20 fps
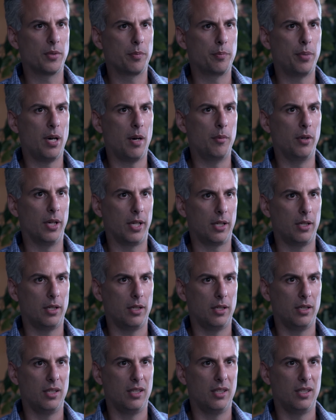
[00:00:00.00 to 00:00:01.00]
public
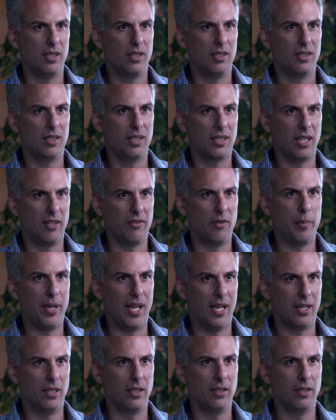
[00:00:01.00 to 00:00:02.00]
that they've
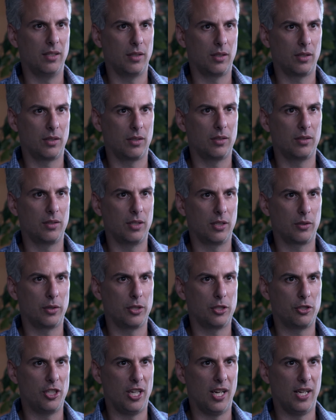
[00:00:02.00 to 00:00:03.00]
abandoned their
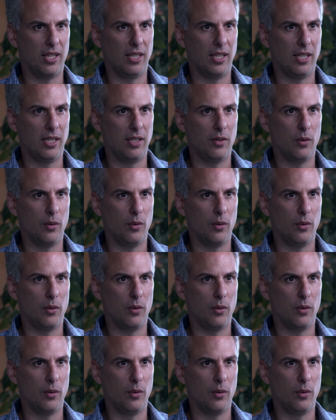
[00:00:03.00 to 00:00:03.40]
Christianity,